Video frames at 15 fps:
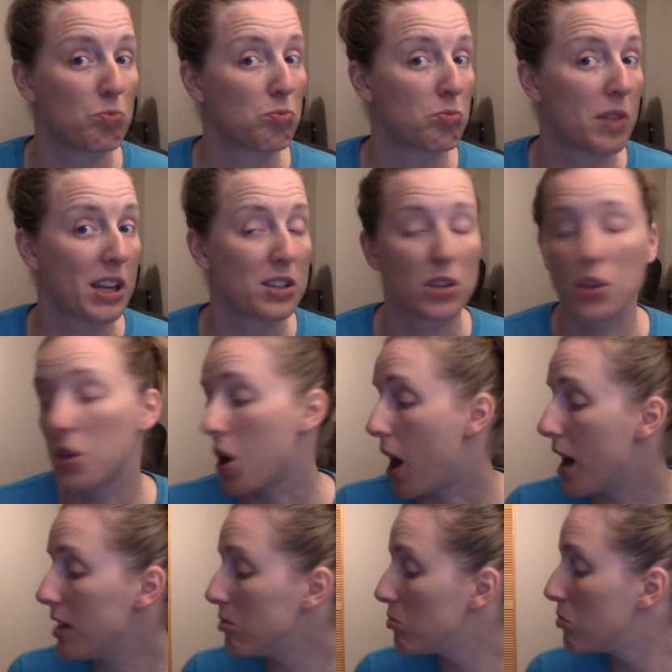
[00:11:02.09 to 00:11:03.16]
That's a
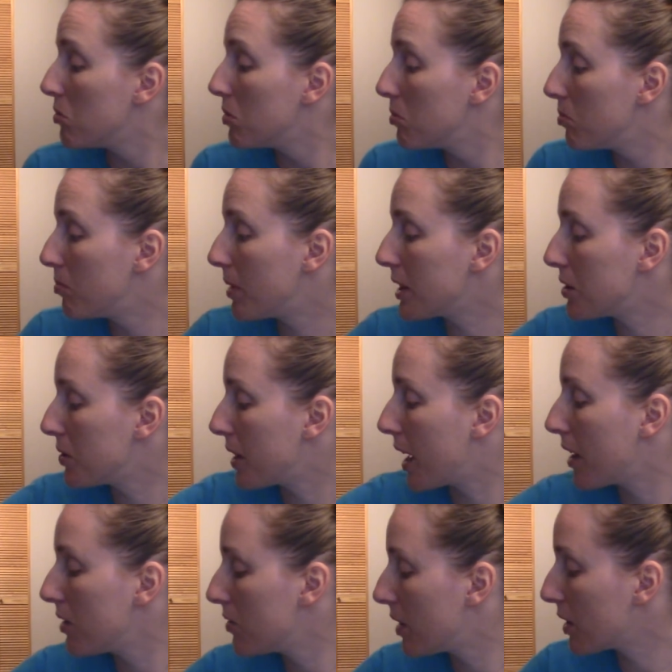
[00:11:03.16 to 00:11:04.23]
thought. Might do
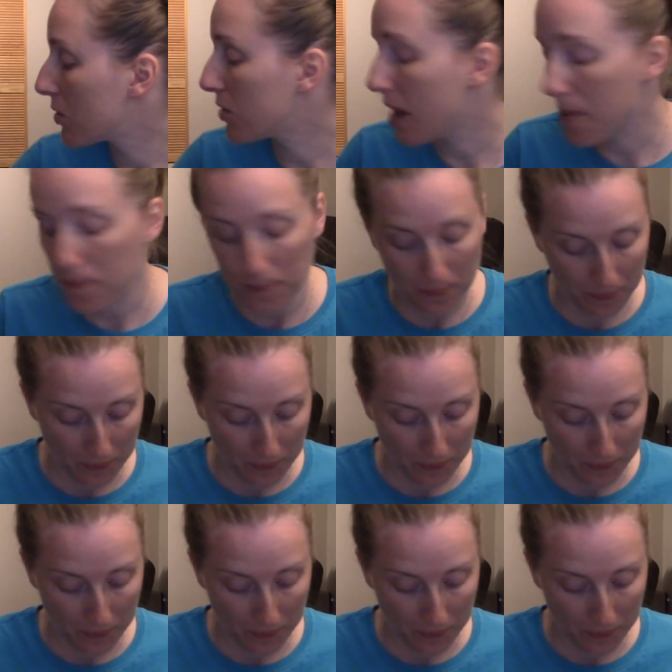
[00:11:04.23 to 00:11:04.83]
that next time.